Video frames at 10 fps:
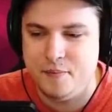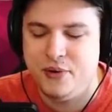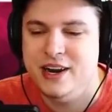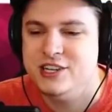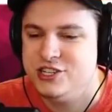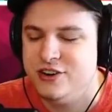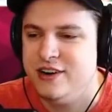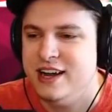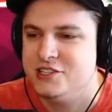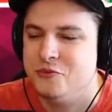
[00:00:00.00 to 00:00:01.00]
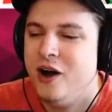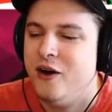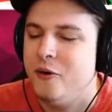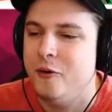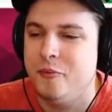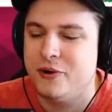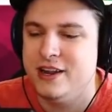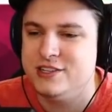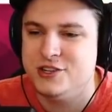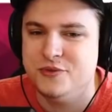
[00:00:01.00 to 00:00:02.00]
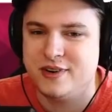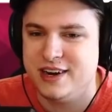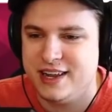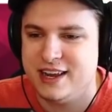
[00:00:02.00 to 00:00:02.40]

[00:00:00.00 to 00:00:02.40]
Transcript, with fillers: pretty sure as well. Pretty soon we're gonna